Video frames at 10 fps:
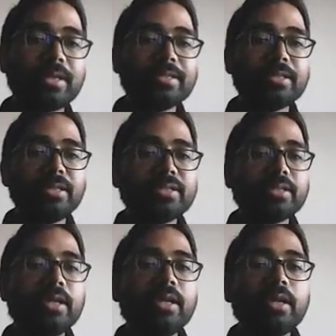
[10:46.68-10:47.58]
the reason
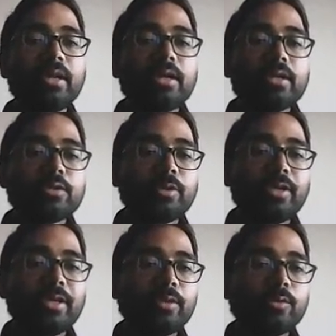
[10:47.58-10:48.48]
is, so
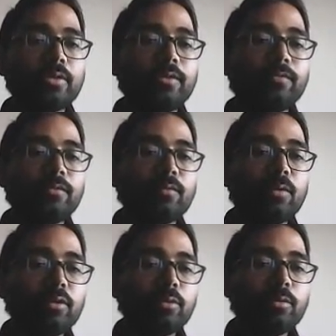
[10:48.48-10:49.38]
here you see if you
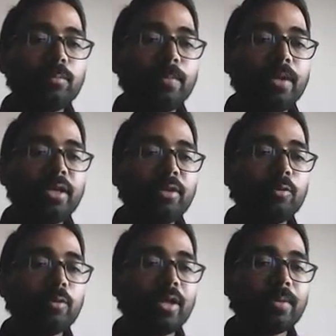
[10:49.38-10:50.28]
want to do B
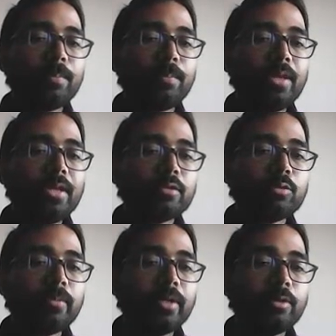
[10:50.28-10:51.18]
into A, B is
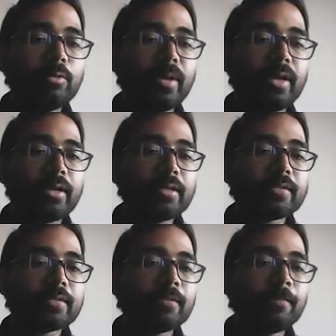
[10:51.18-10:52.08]
2 by 2
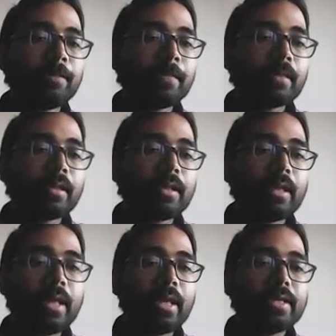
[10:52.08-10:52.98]
matrix,
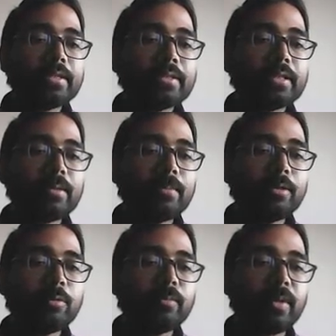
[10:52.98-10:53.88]
A is 3
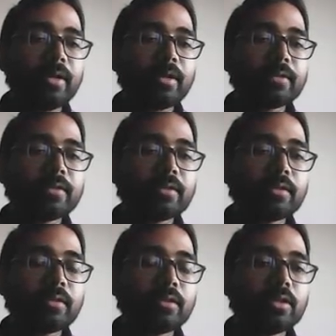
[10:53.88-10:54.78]
by 2 matrix.